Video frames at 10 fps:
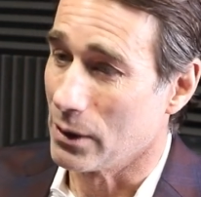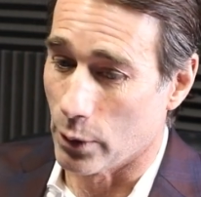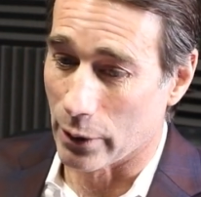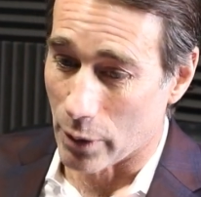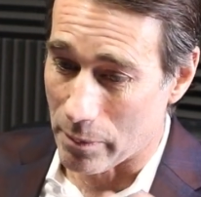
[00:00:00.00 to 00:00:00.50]

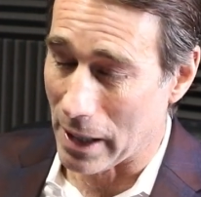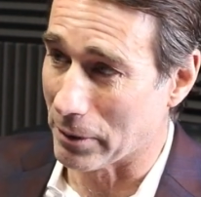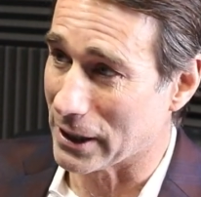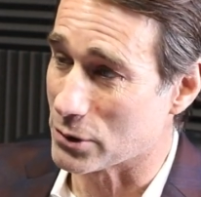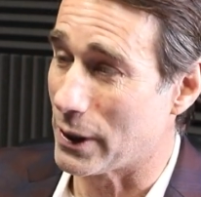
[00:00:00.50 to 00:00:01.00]
where
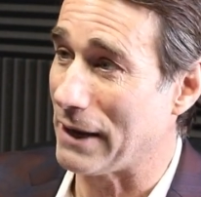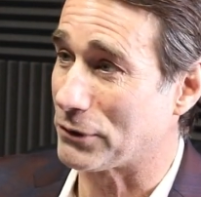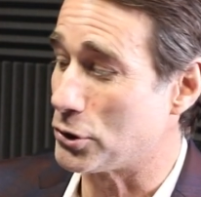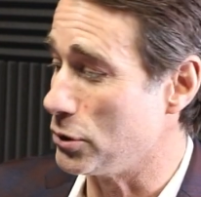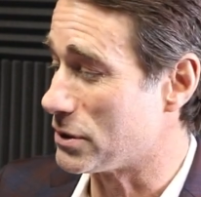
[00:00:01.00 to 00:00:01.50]
Republicans will have
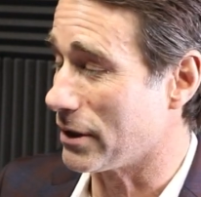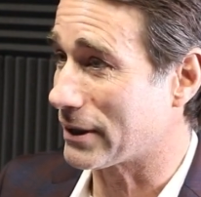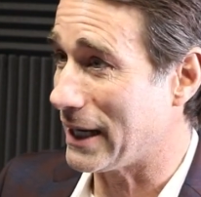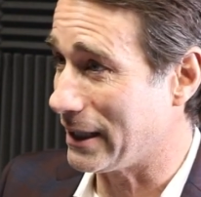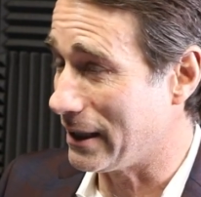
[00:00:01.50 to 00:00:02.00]
to choose their
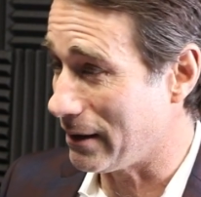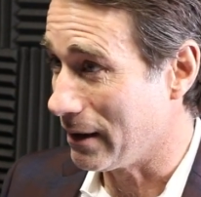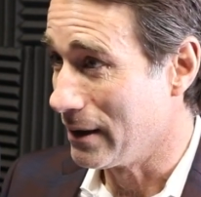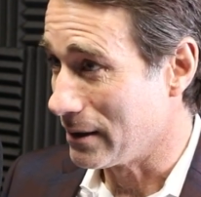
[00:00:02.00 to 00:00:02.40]
candidate